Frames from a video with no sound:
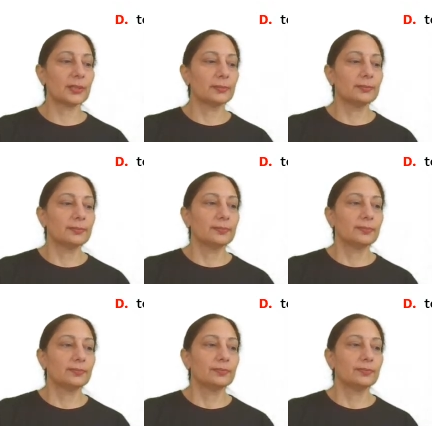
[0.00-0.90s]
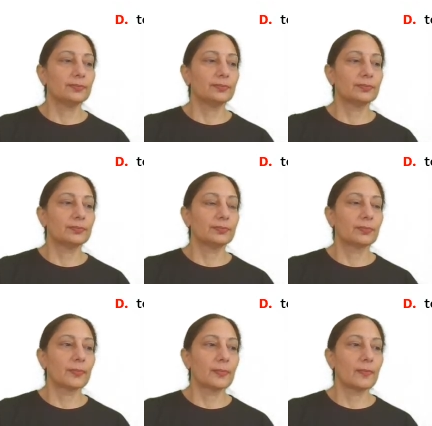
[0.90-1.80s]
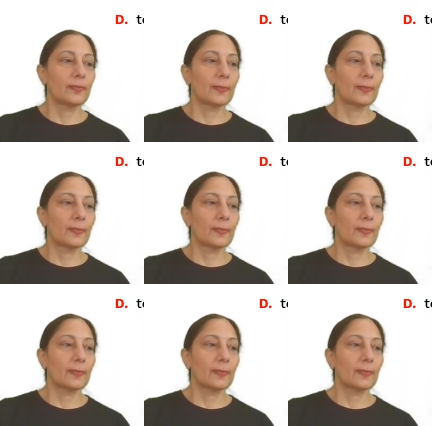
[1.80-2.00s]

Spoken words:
No one is speaking in this clip.